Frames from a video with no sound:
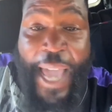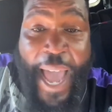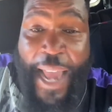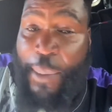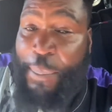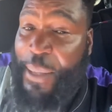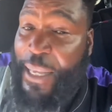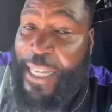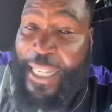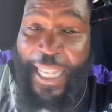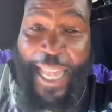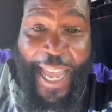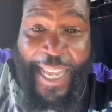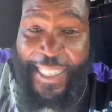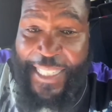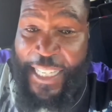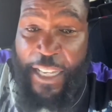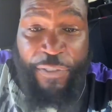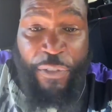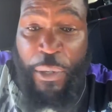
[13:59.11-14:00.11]
You got to be
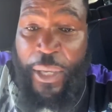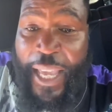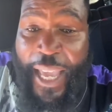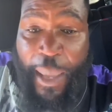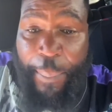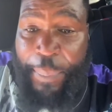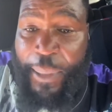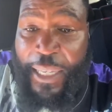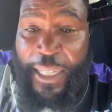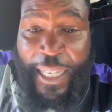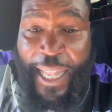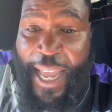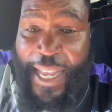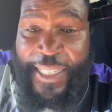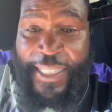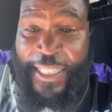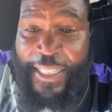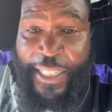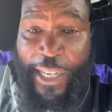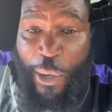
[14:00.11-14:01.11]
classy. If you can't be
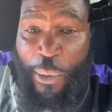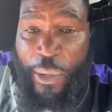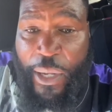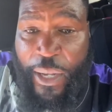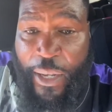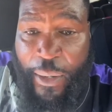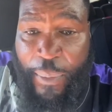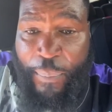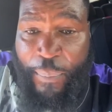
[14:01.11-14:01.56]
classy, don't